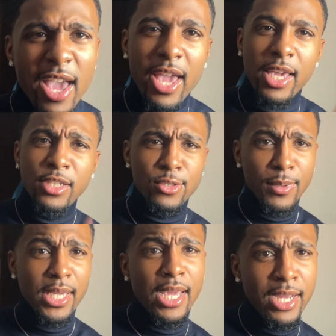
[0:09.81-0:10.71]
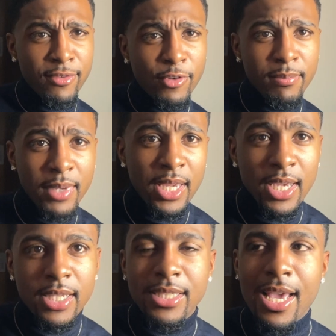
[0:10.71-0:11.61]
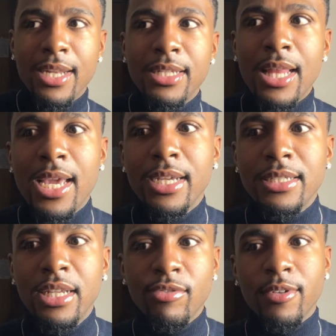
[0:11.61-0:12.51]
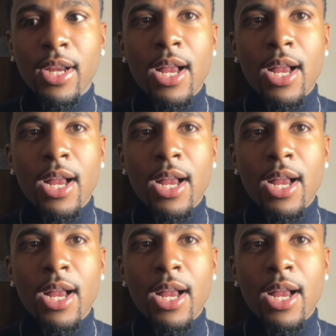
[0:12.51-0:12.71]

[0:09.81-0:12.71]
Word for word: Each weekend for me is kind of like different.